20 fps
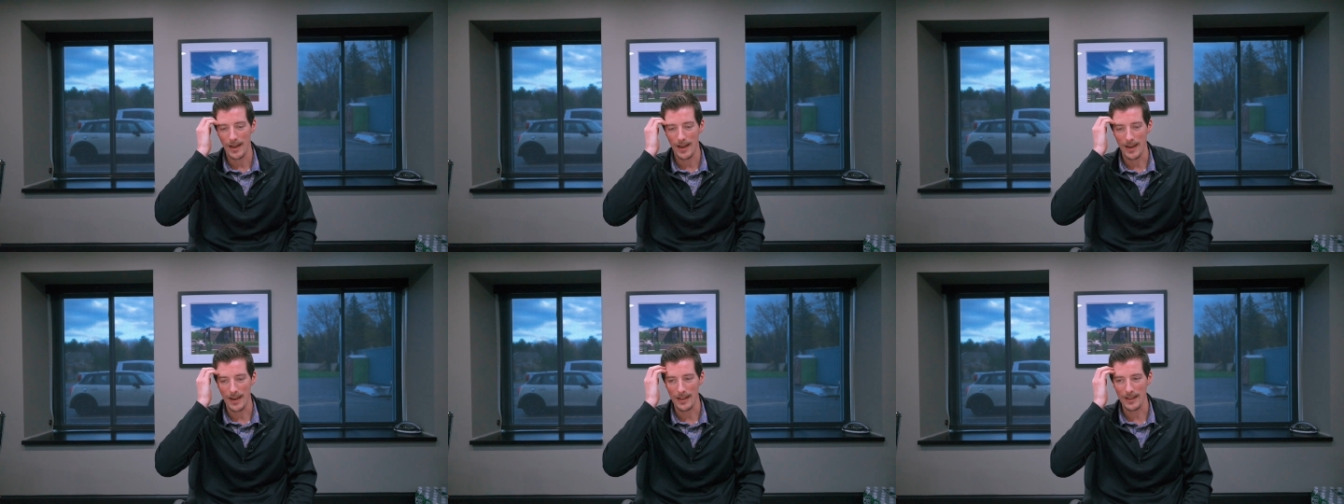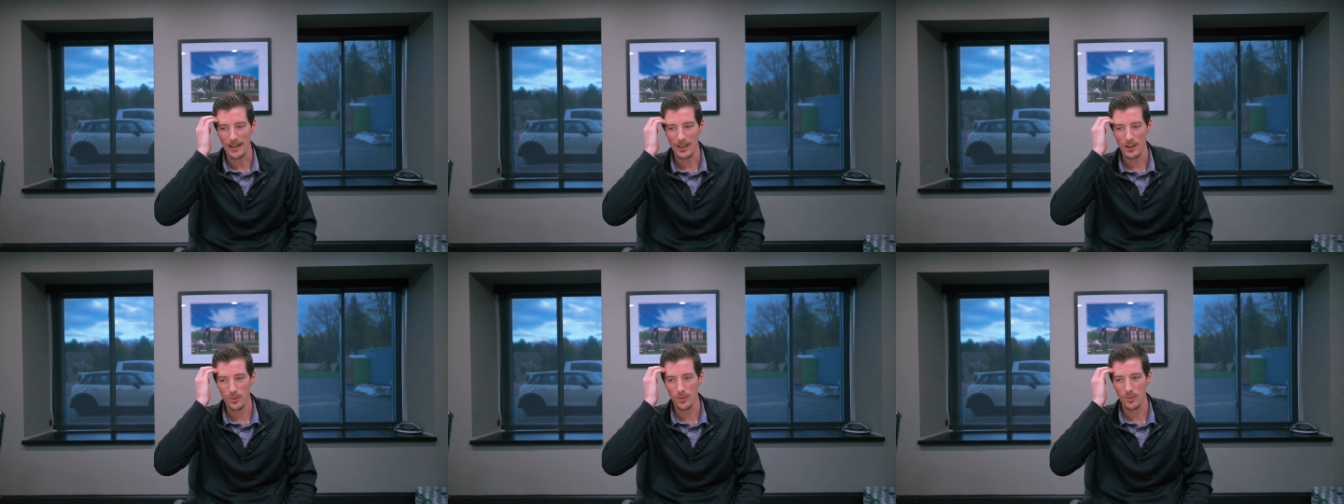And
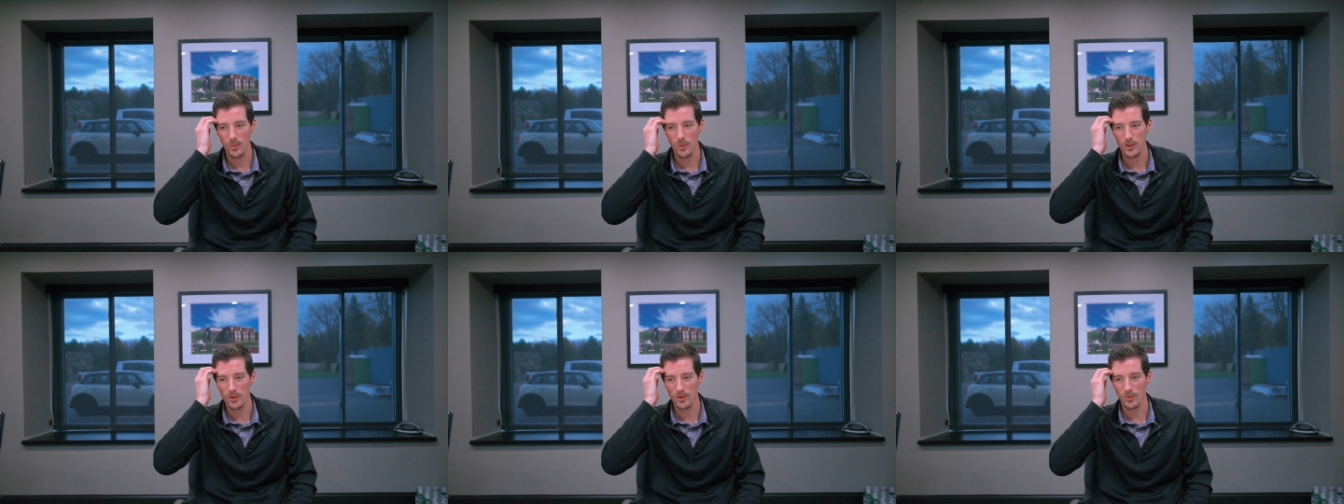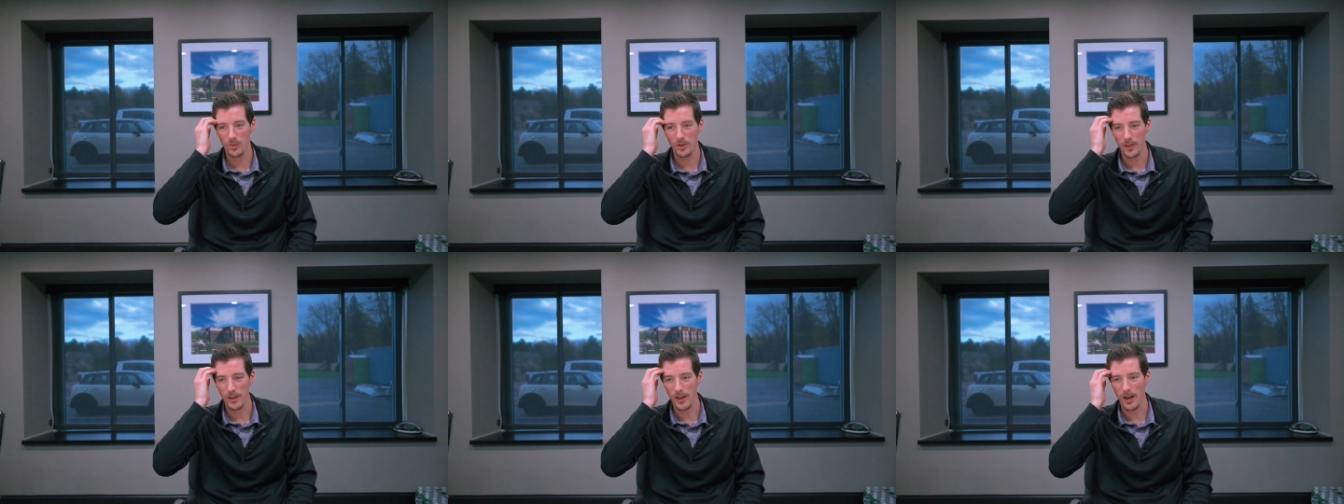that's what's
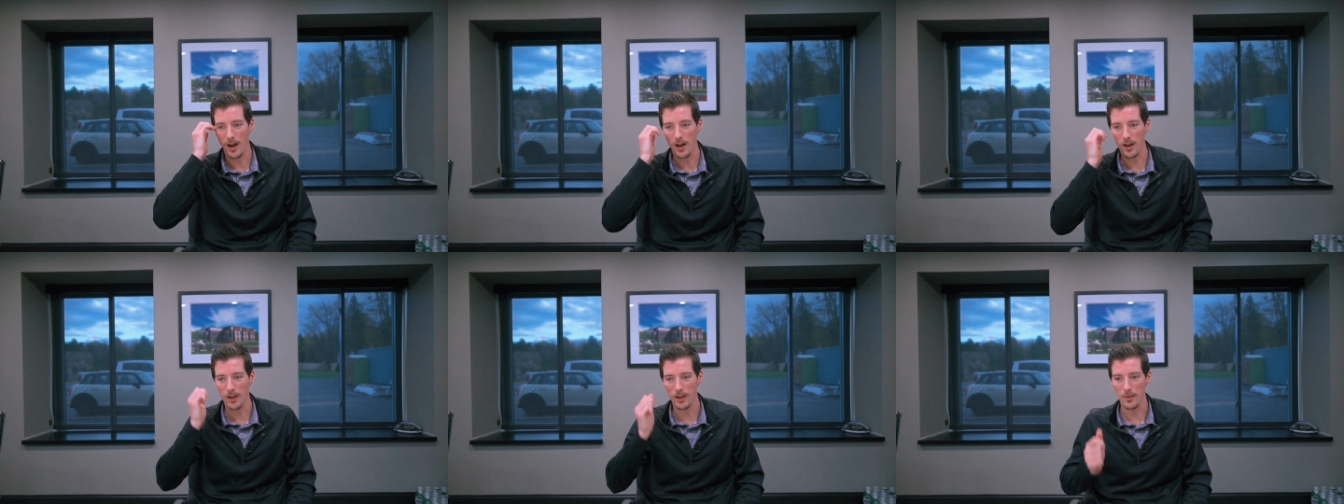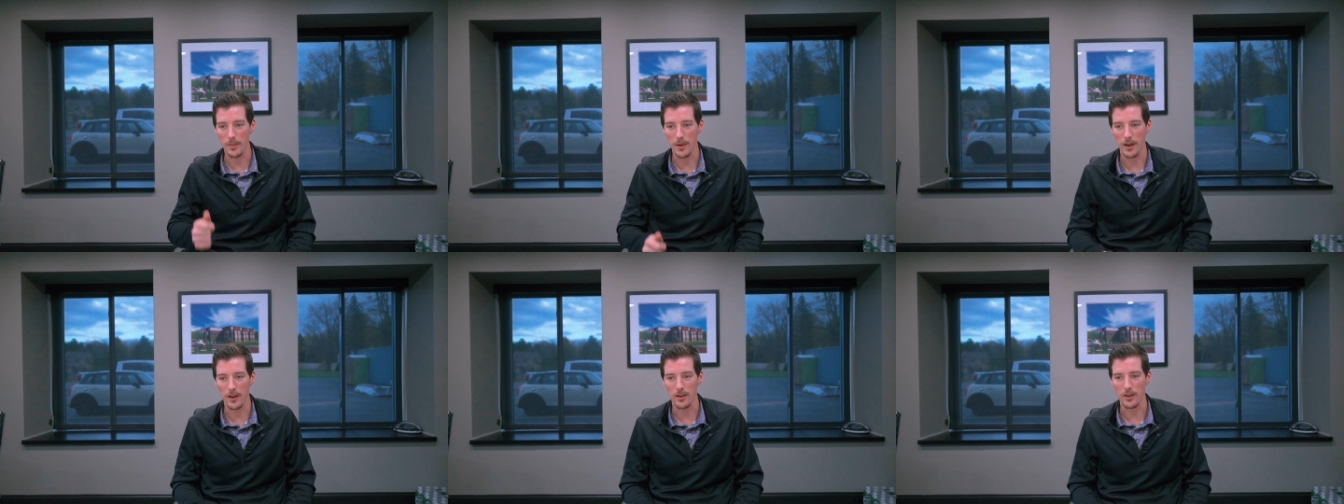really hard
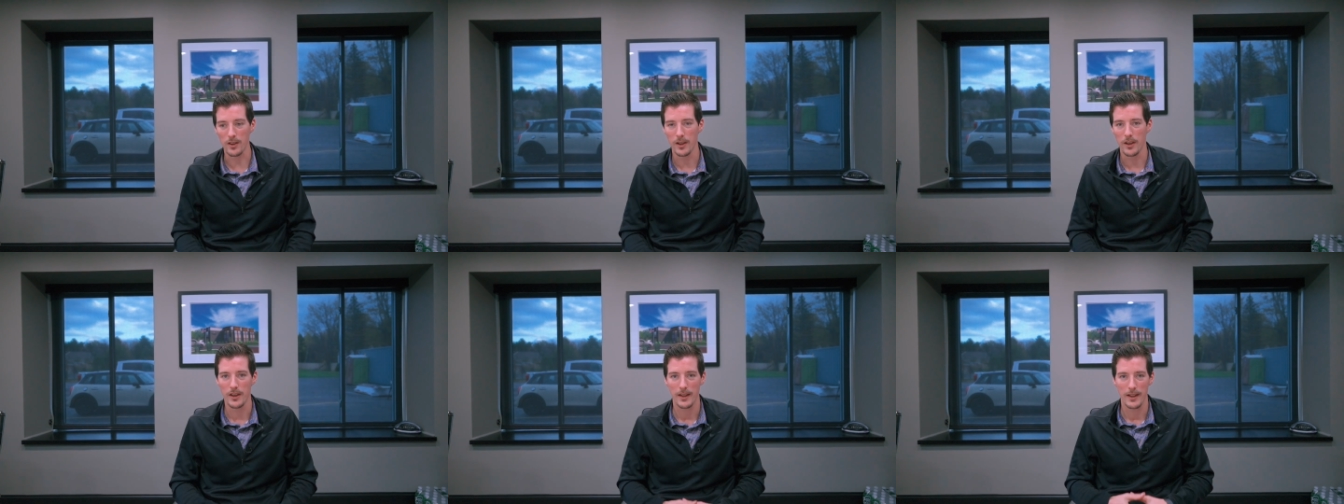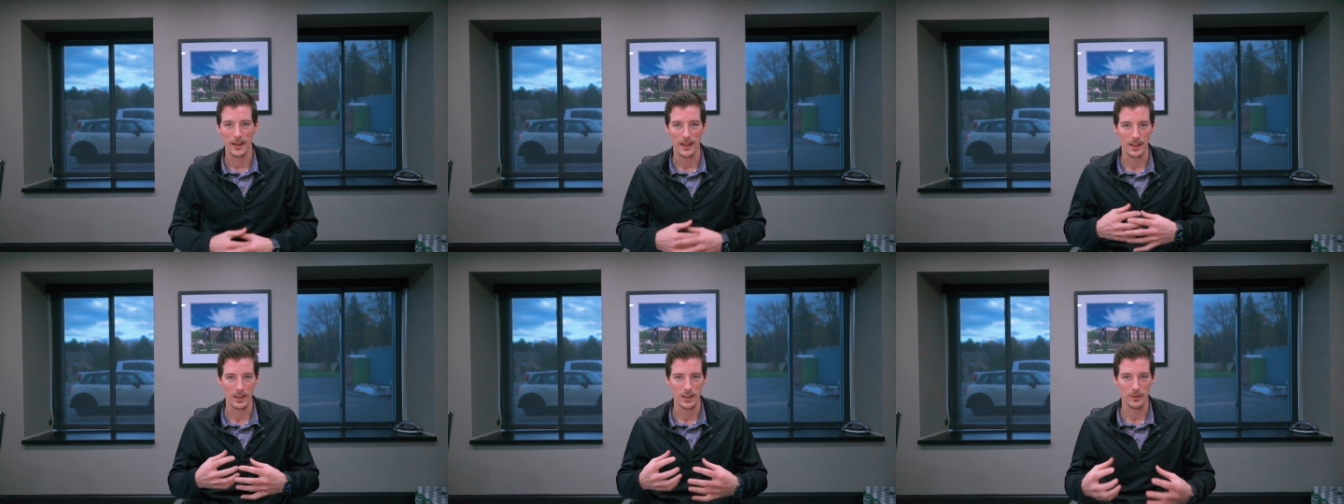about
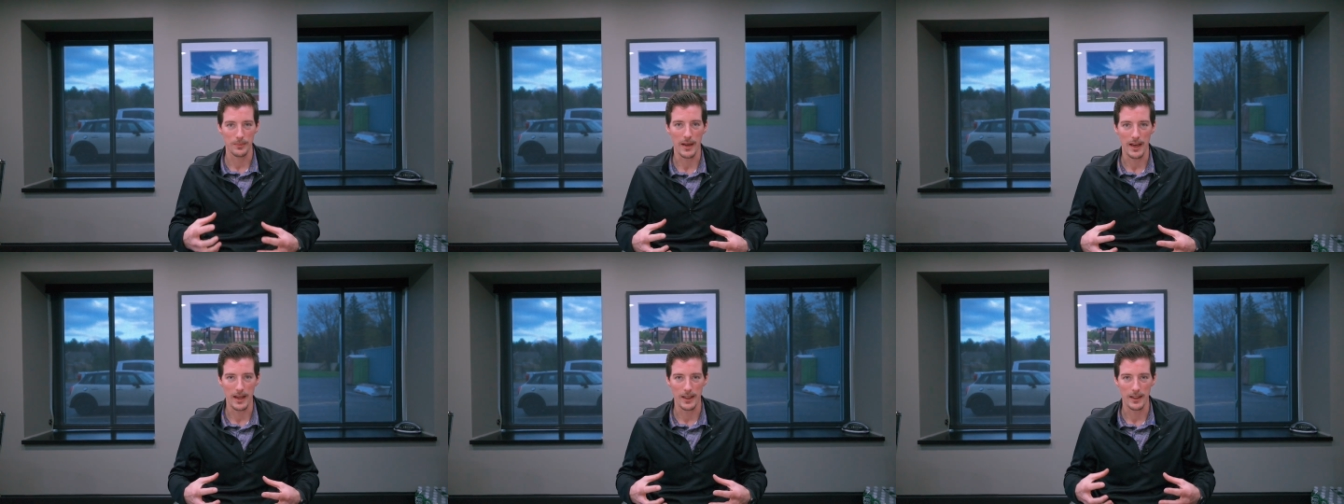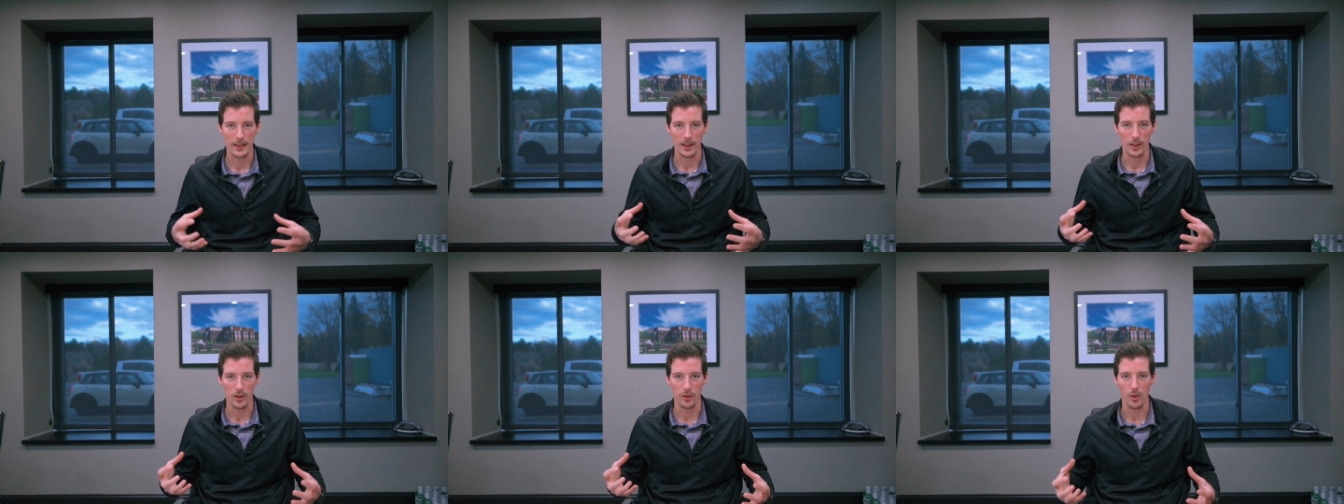
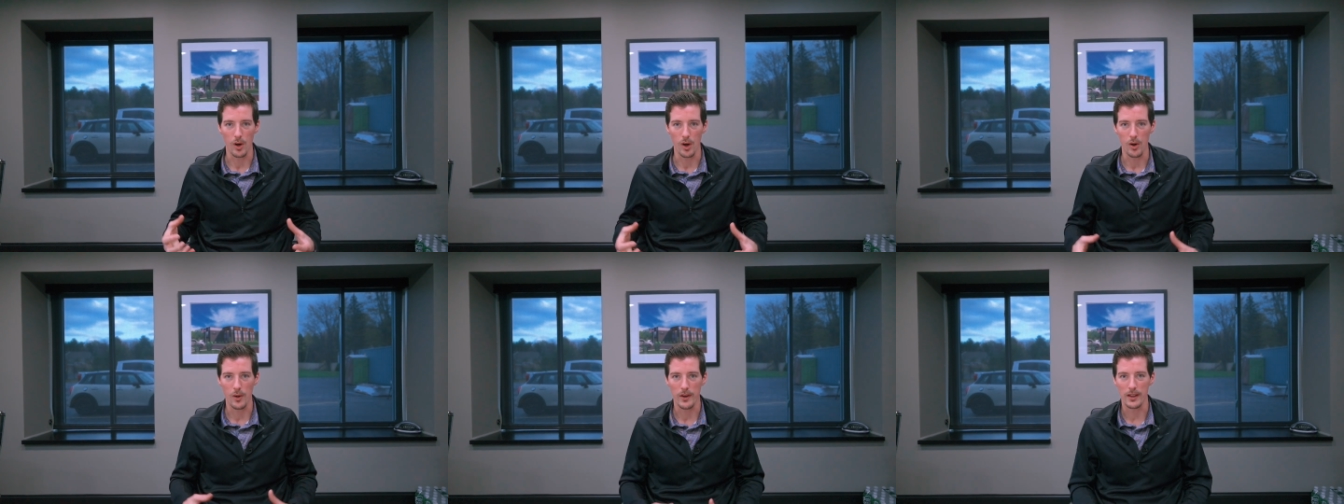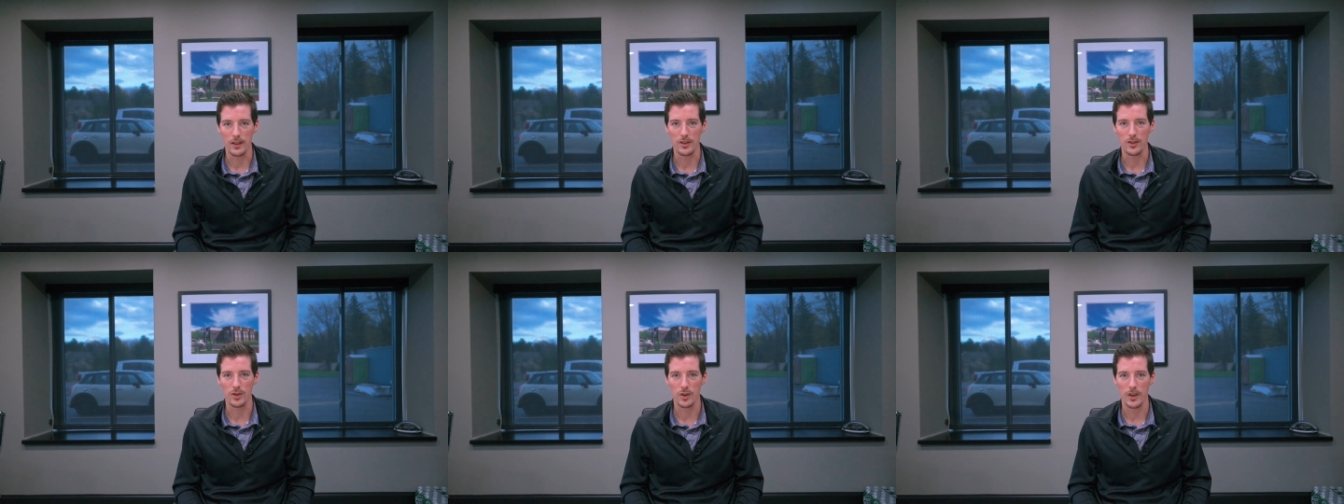expanding and growing,
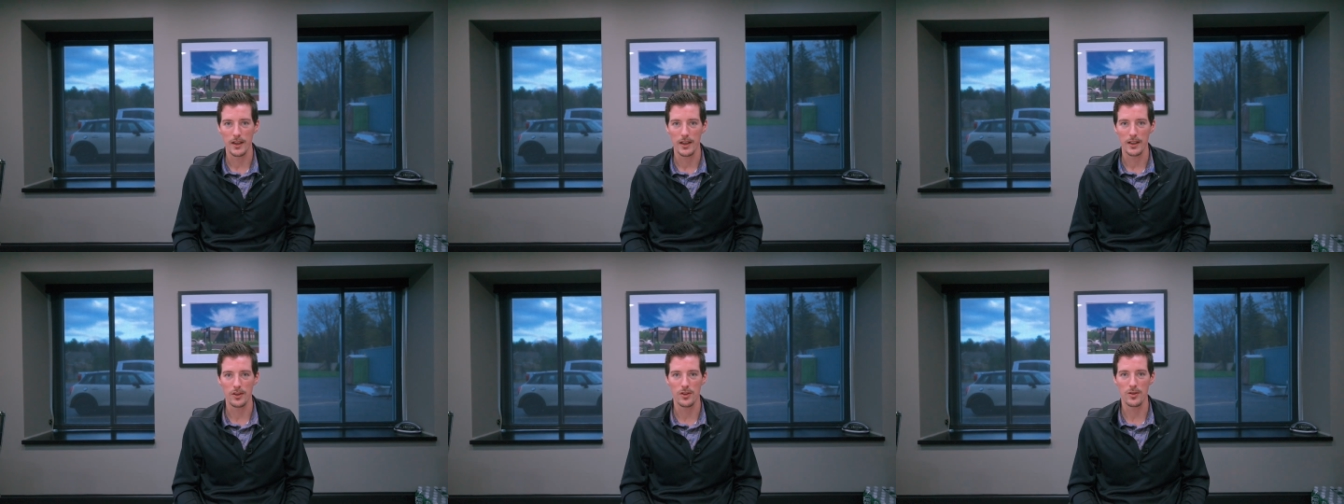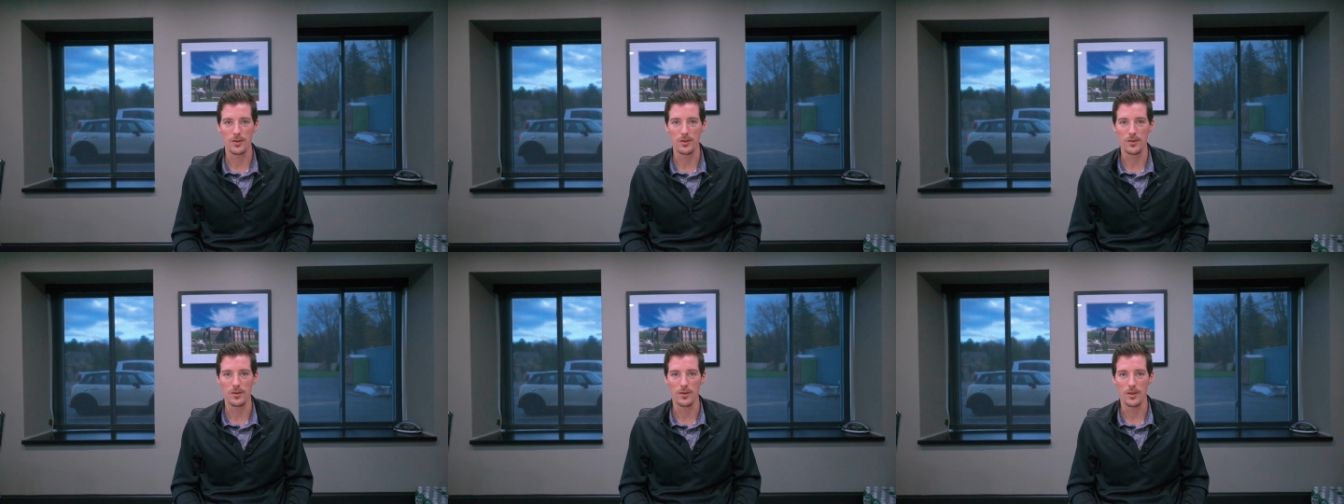is trying
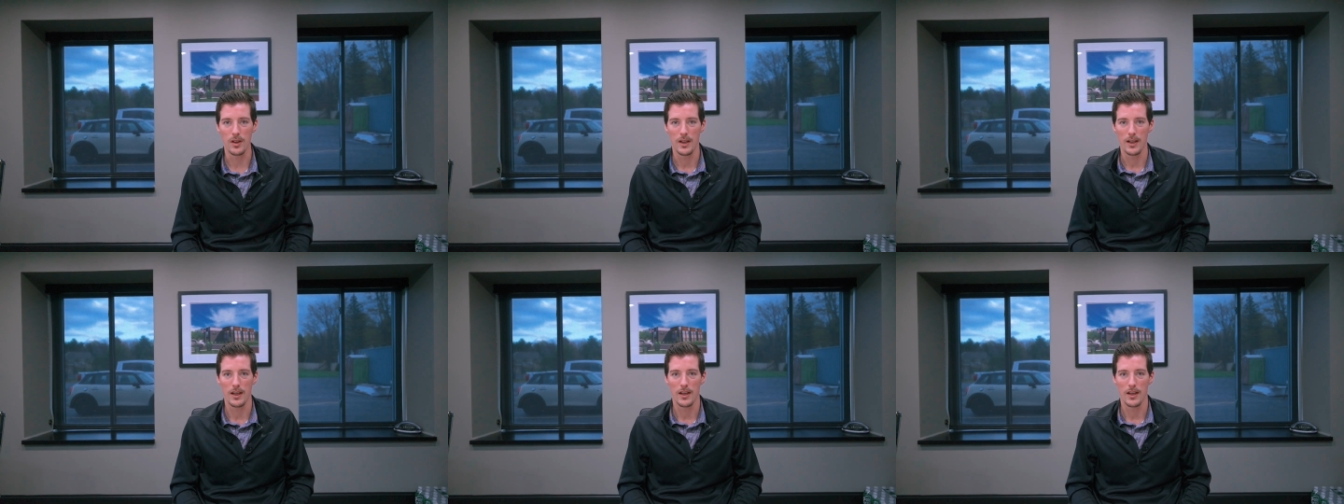to